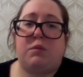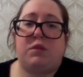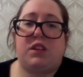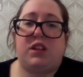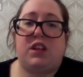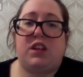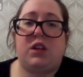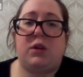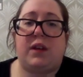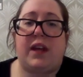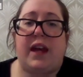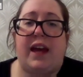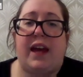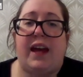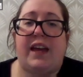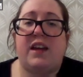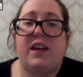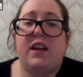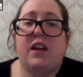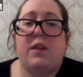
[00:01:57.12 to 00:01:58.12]
to come to the
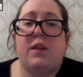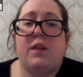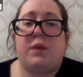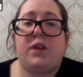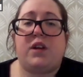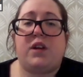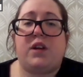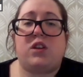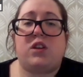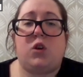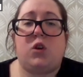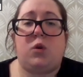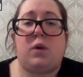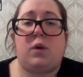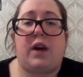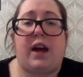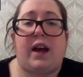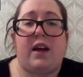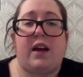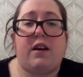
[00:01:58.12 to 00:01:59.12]
UK that
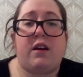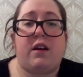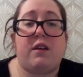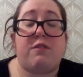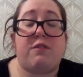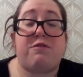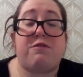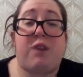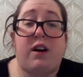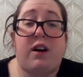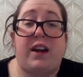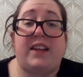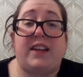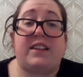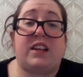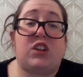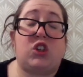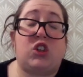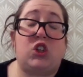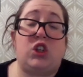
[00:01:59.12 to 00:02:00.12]
you
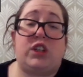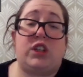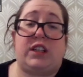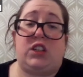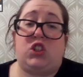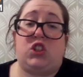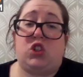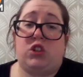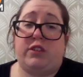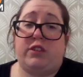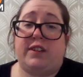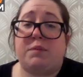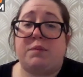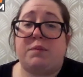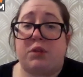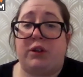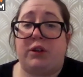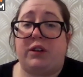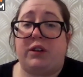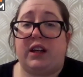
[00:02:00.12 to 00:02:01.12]
find a good insurance
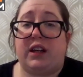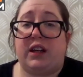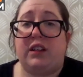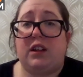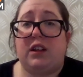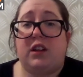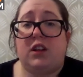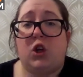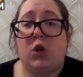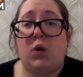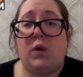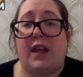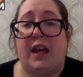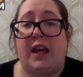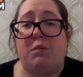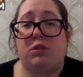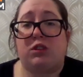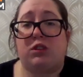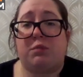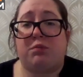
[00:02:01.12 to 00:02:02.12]
broker who is
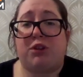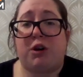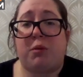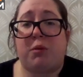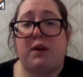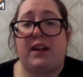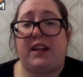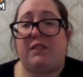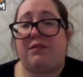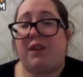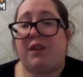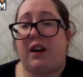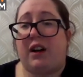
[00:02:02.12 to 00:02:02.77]
able to properly